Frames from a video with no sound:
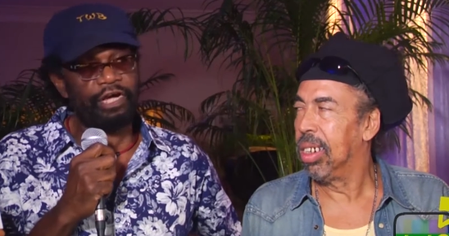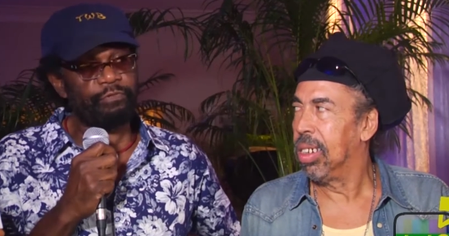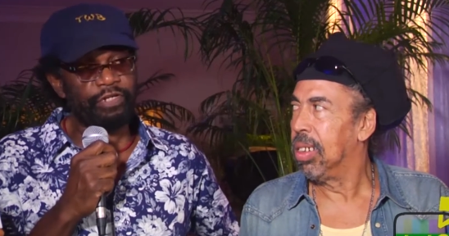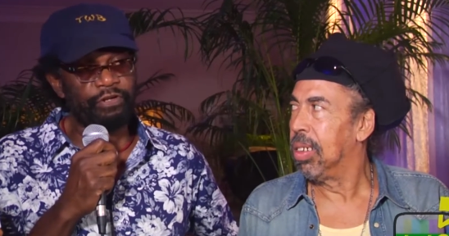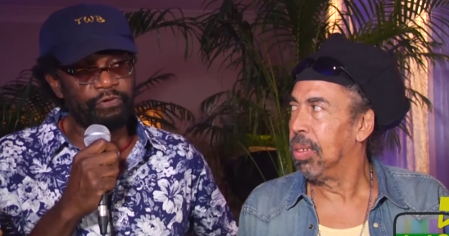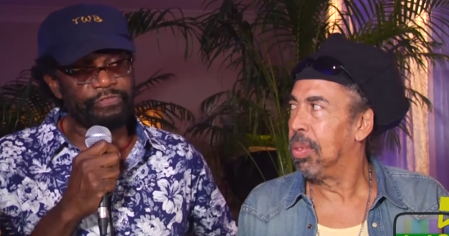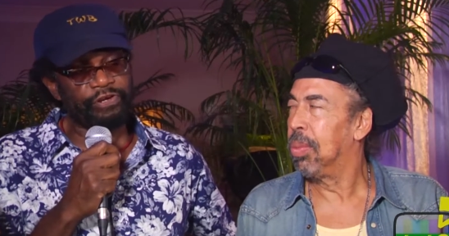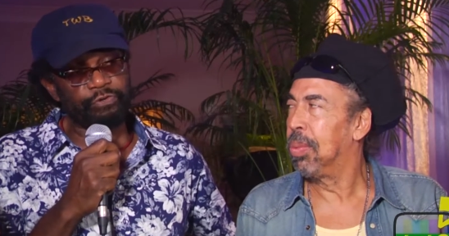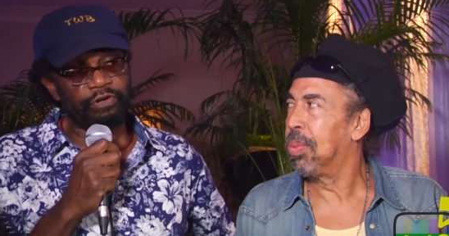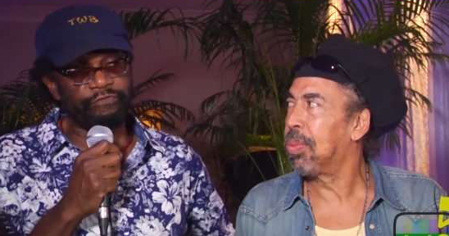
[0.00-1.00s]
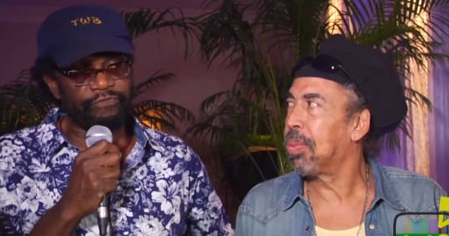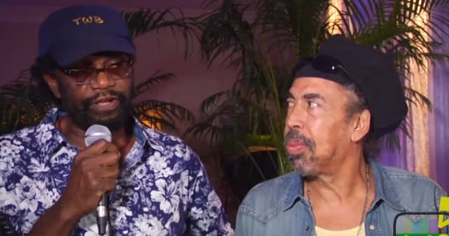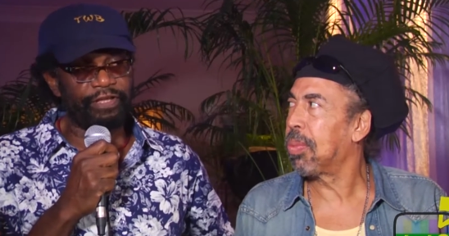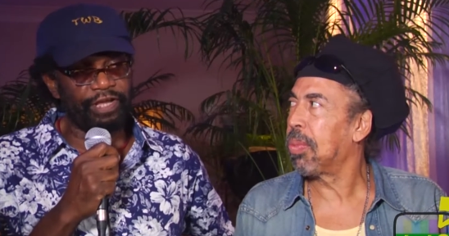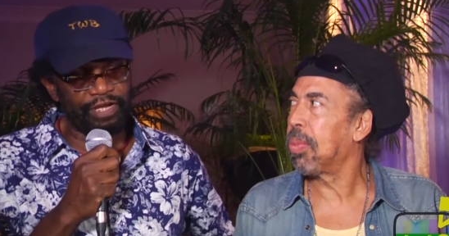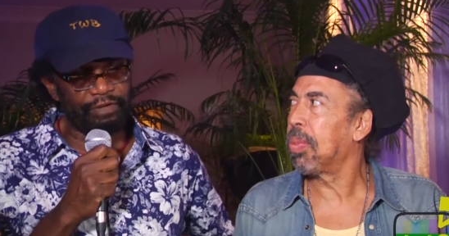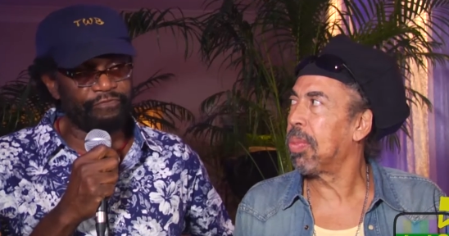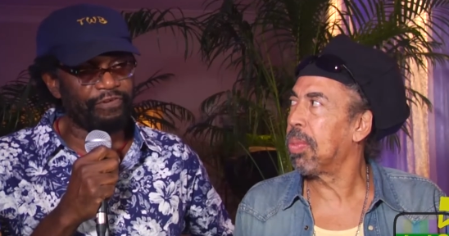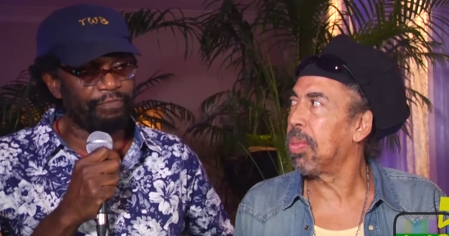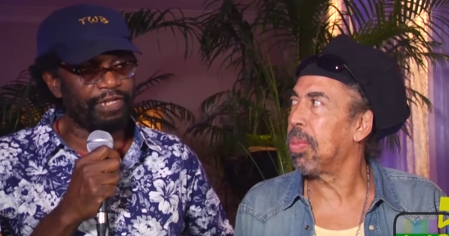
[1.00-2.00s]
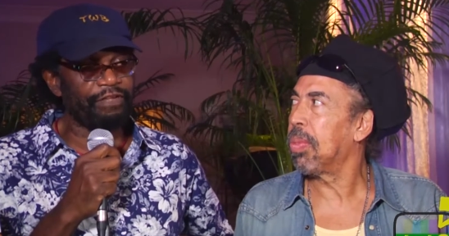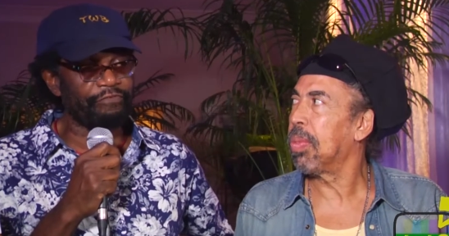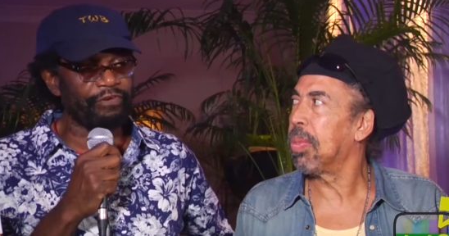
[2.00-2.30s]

Speaker 1: And we know third world um, family and